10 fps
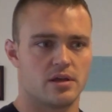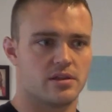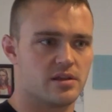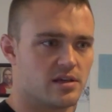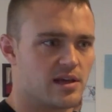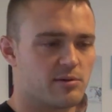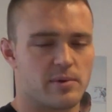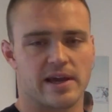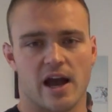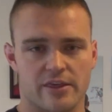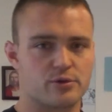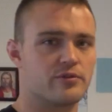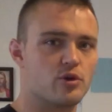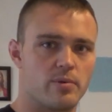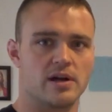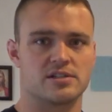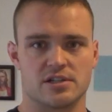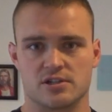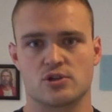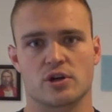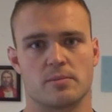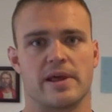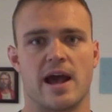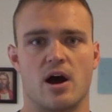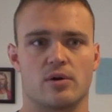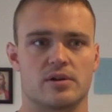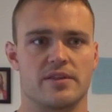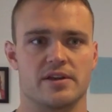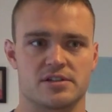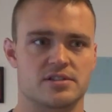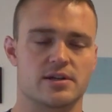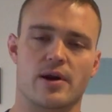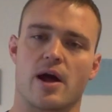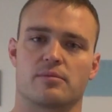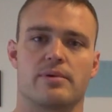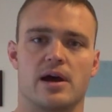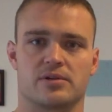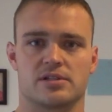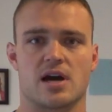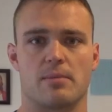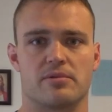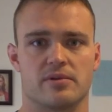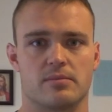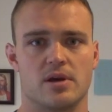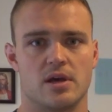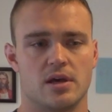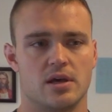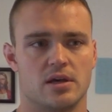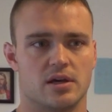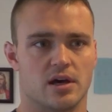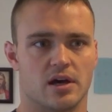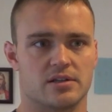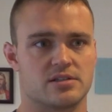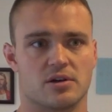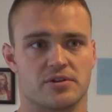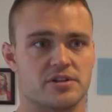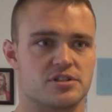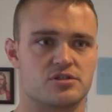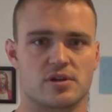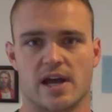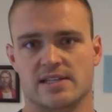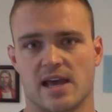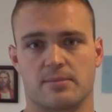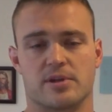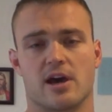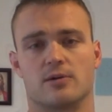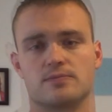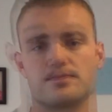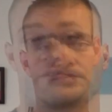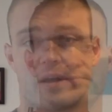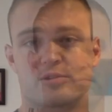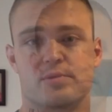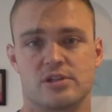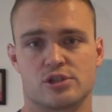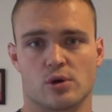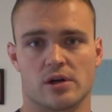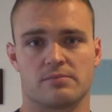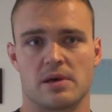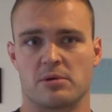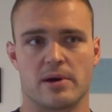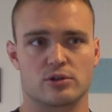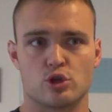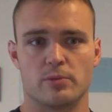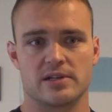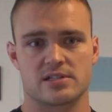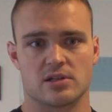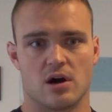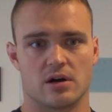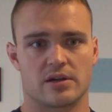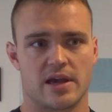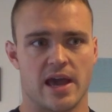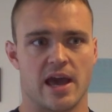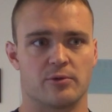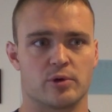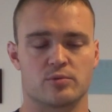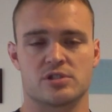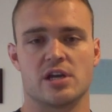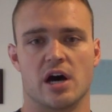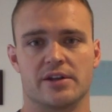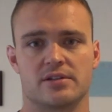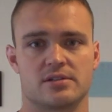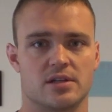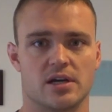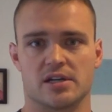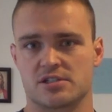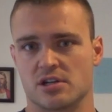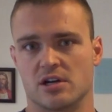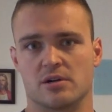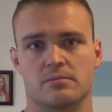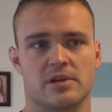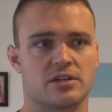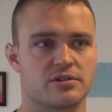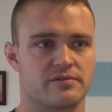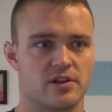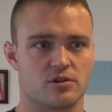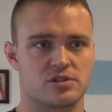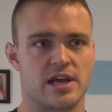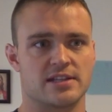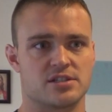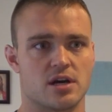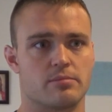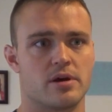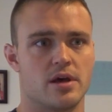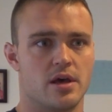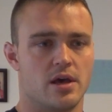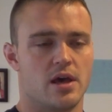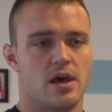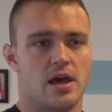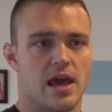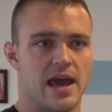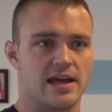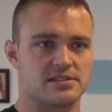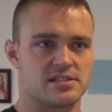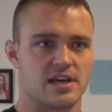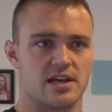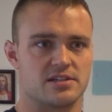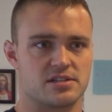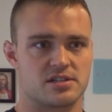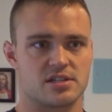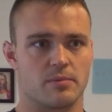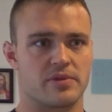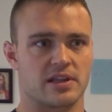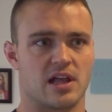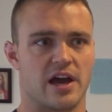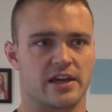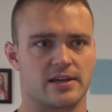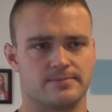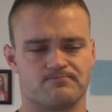the MMA guy threw a few punches, took him down, and then just did ground and pound on top of him until the ninjutsu guy tapped out. The fight was pretty short, maybe about 2 minutes long, and when it was done, some ignorant fellow stands up and says something like,